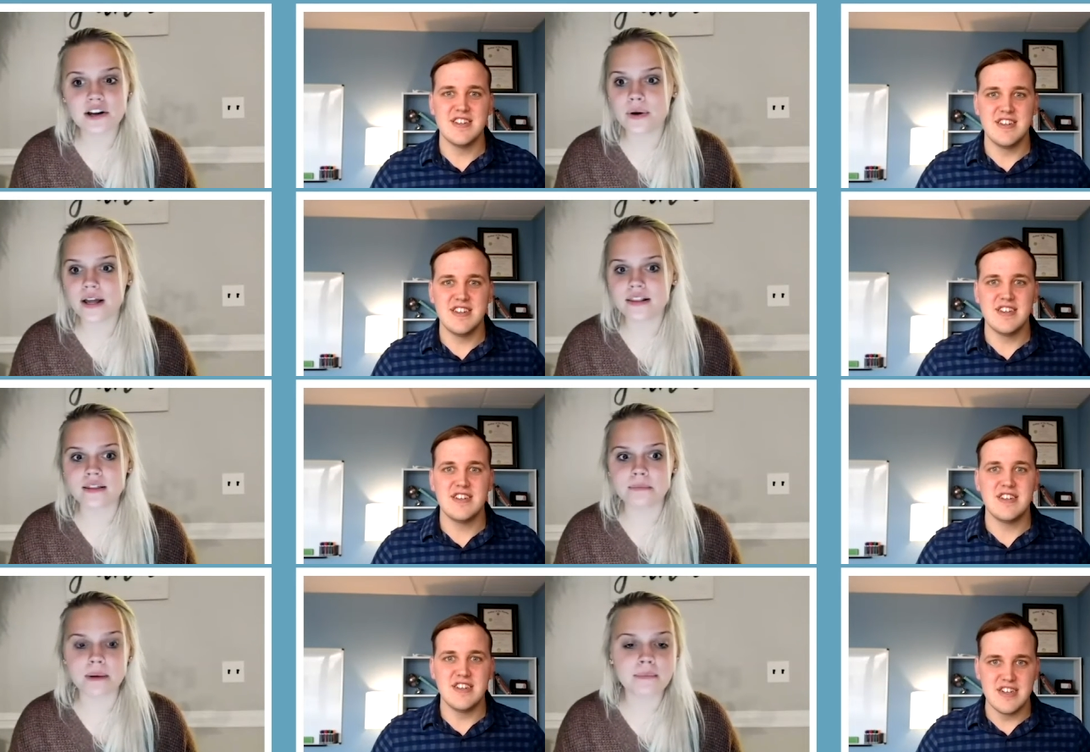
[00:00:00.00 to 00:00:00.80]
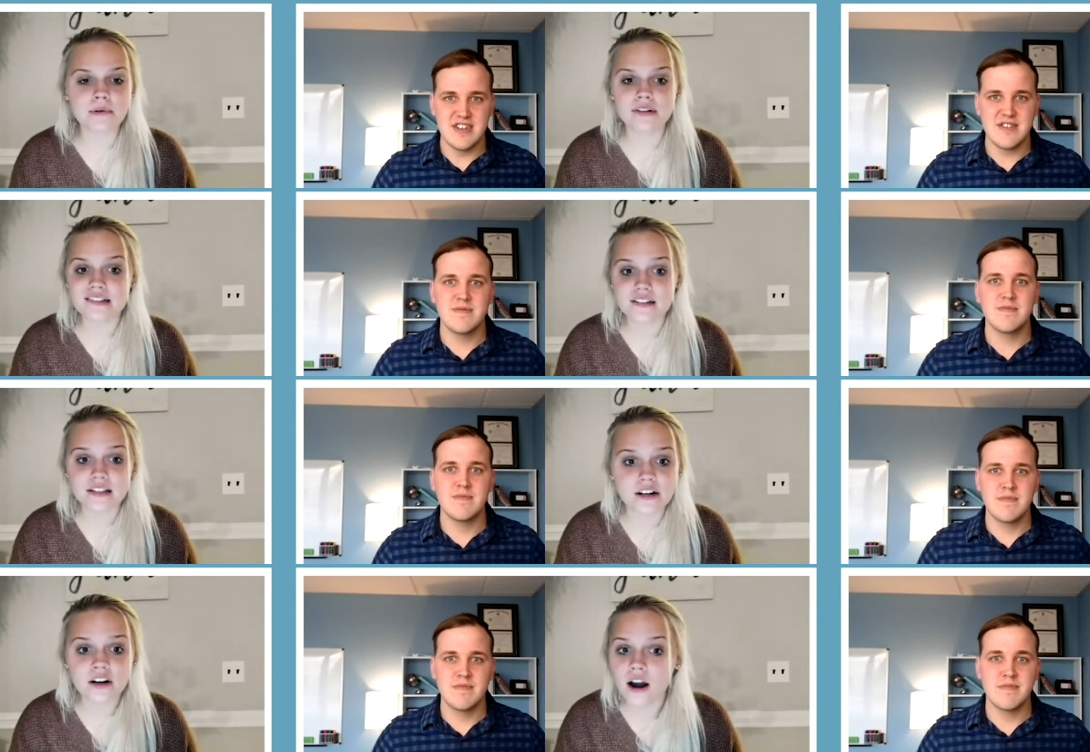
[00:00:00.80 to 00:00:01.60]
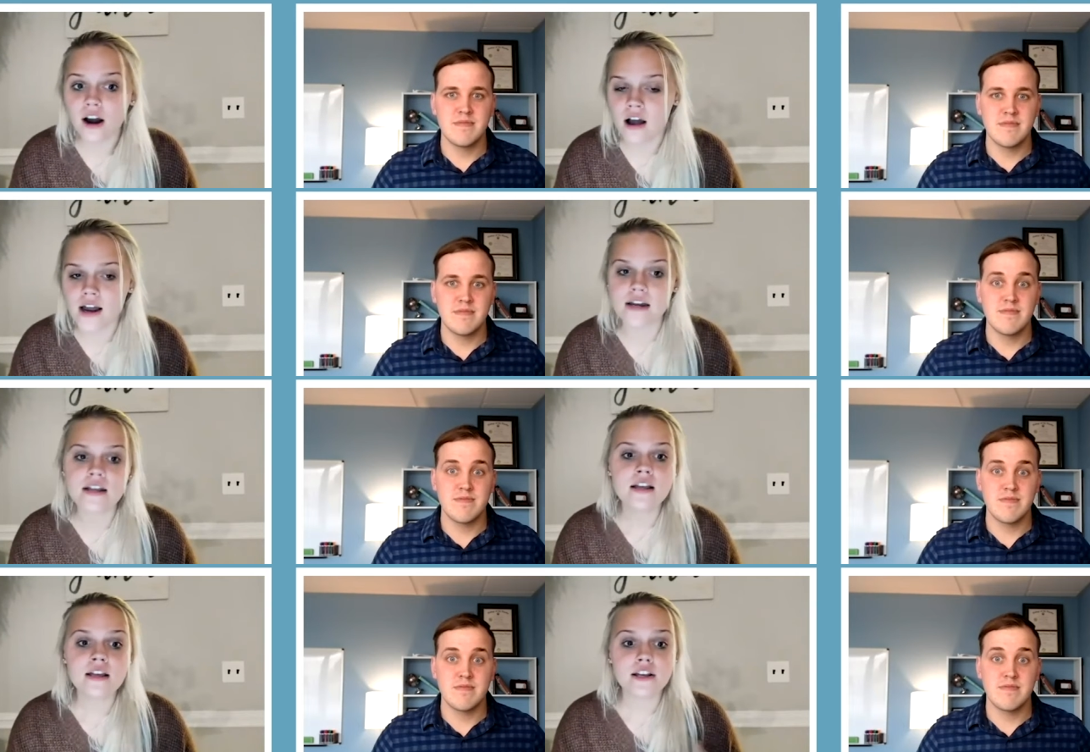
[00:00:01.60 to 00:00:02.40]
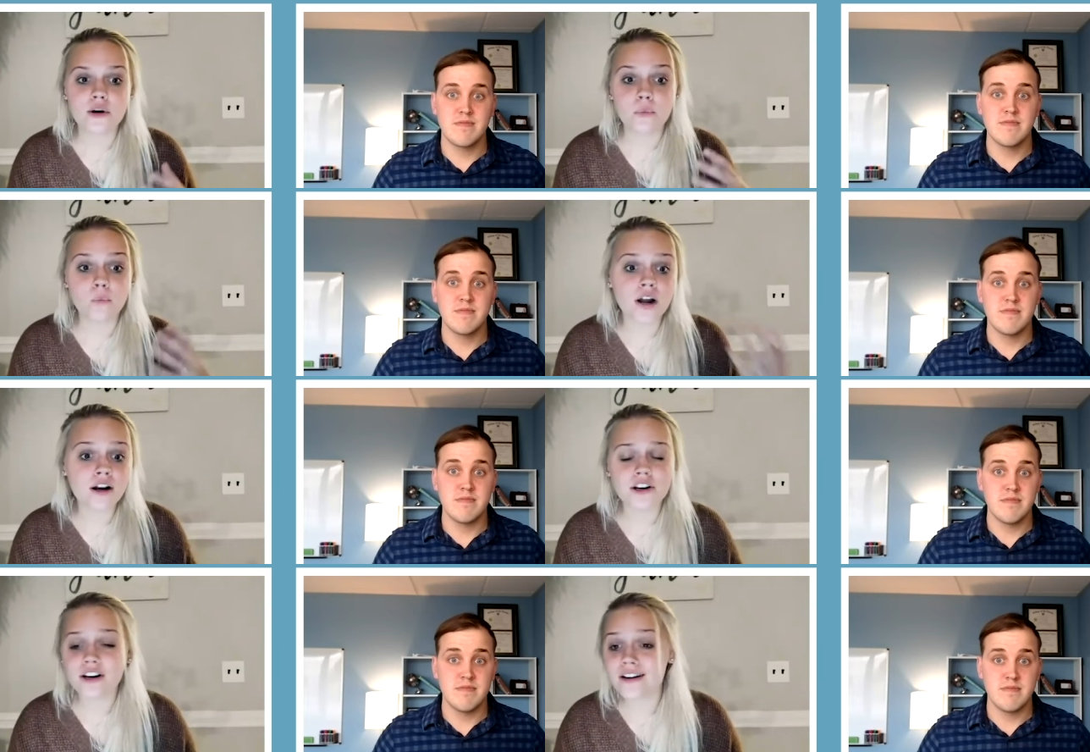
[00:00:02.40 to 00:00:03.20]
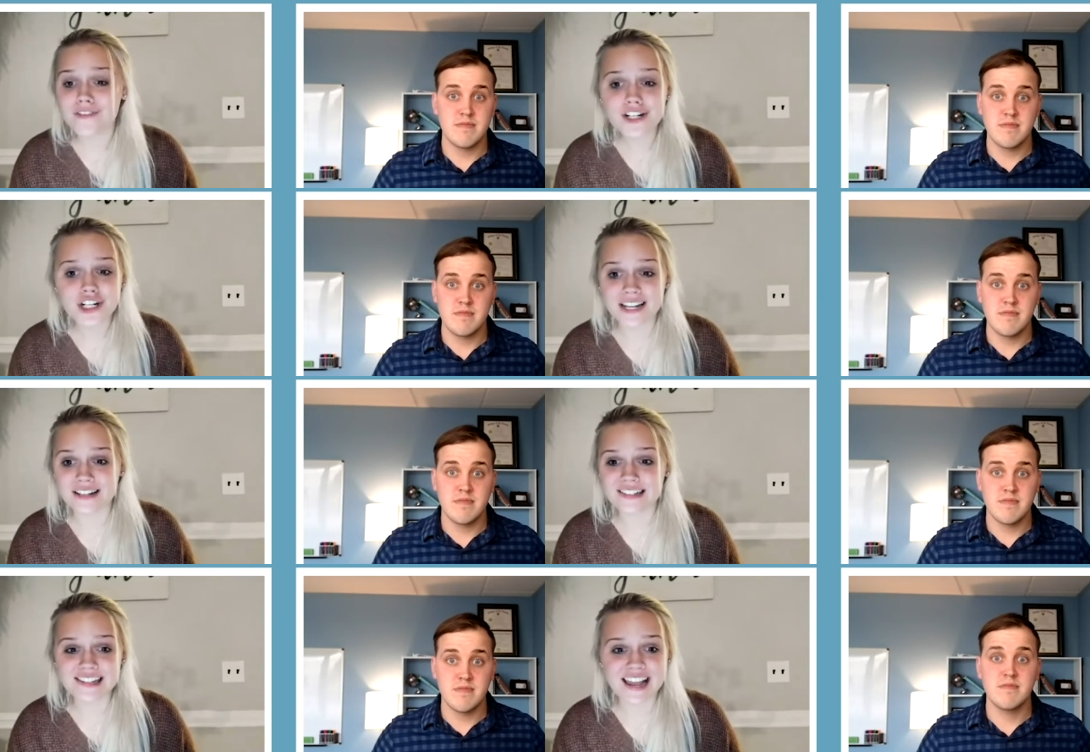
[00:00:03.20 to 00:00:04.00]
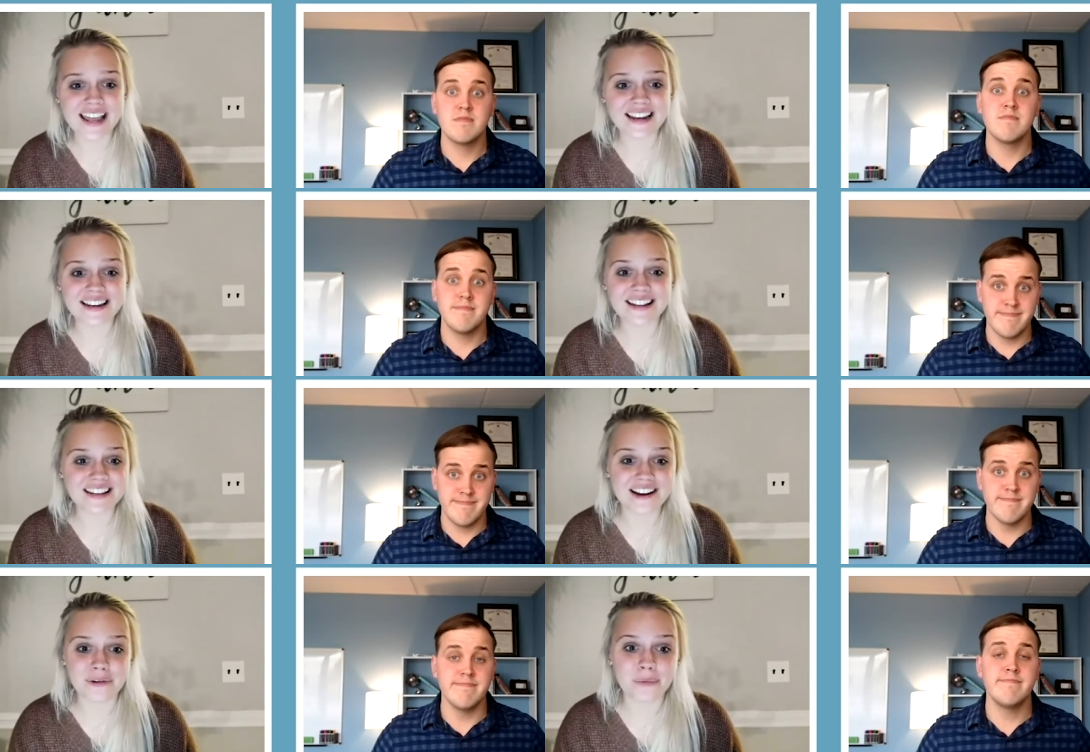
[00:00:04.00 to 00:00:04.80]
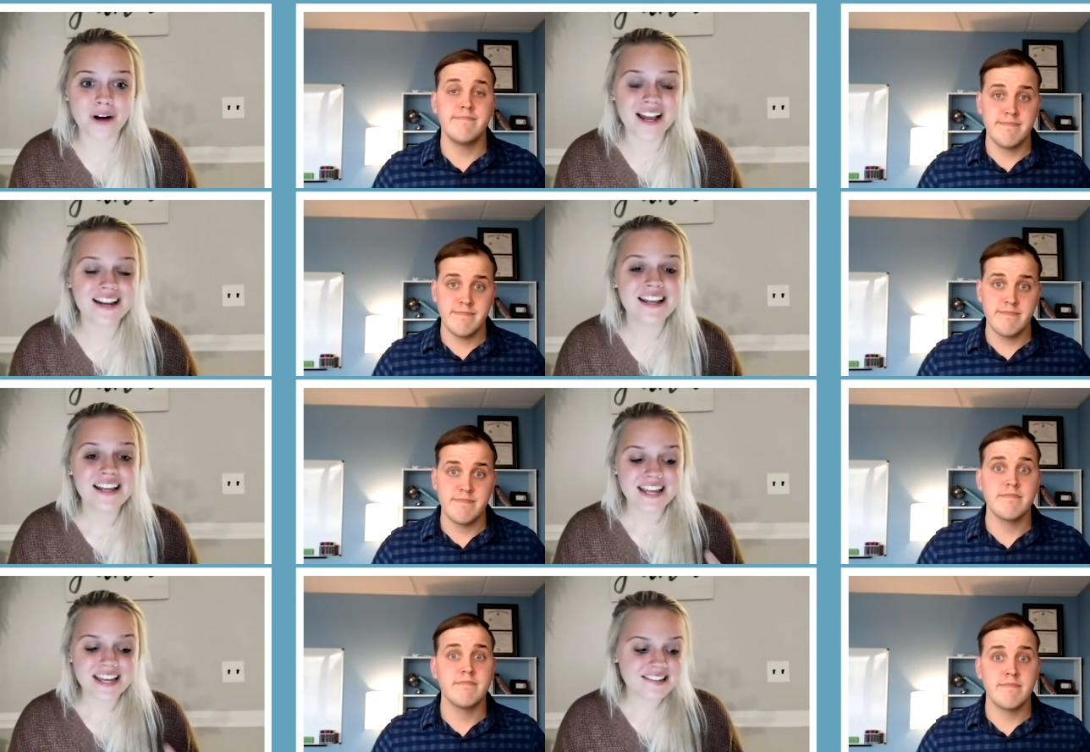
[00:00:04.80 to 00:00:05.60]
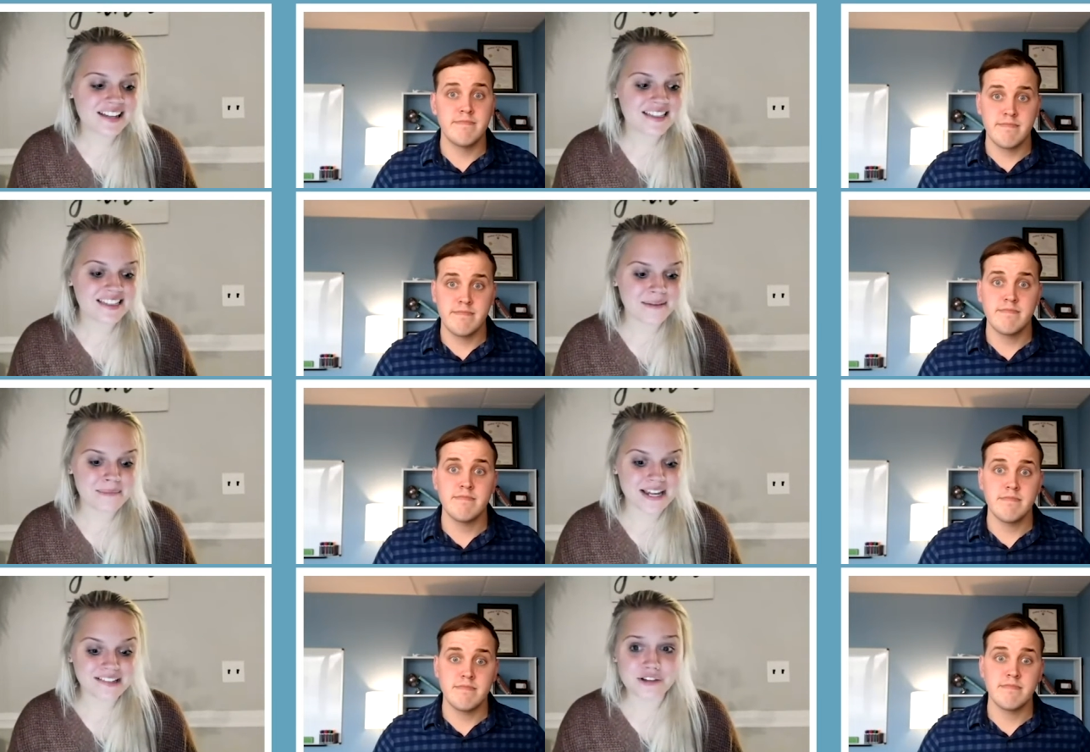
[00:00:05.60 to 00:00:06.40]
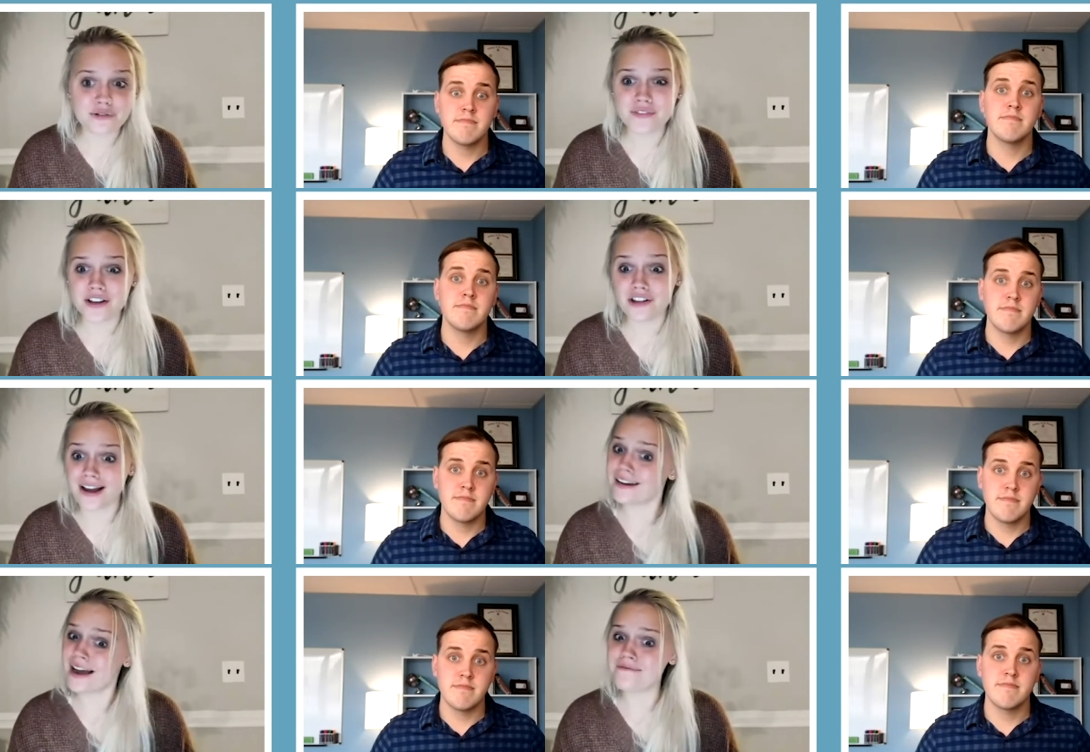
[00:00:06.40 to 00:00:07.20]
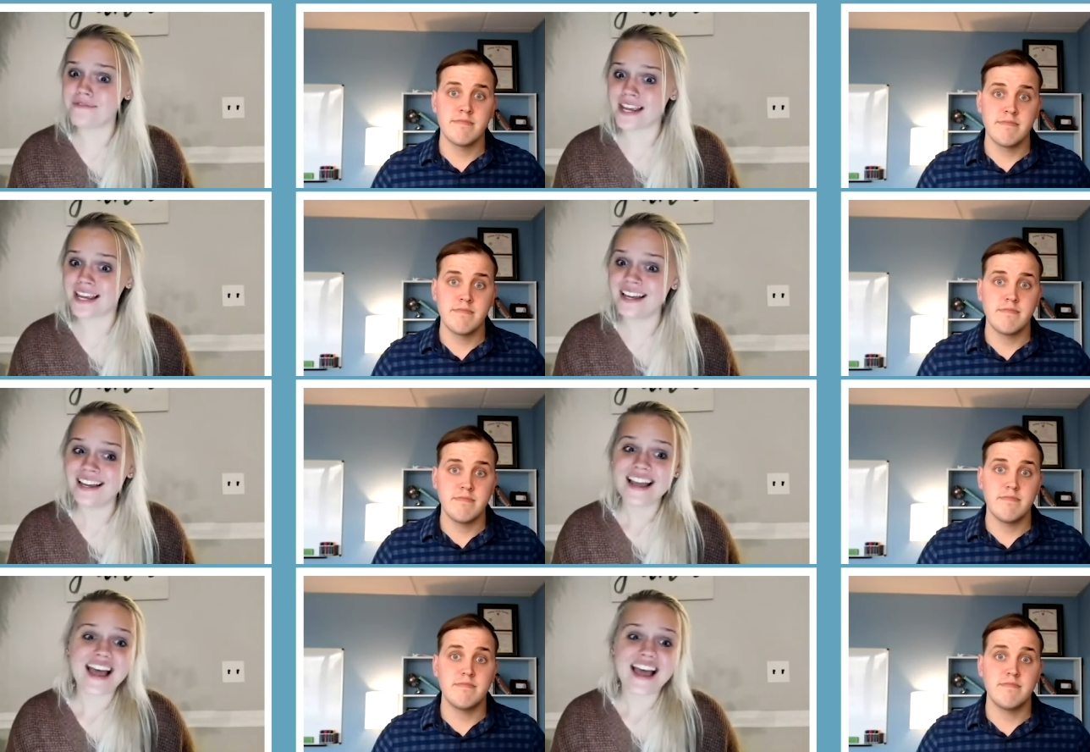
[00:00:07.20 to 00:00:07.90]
Speaker 1: know, the Bible is clear on, you know, what are your convictions and, you know, mm-hmm. what is it that makes you feel uncomfy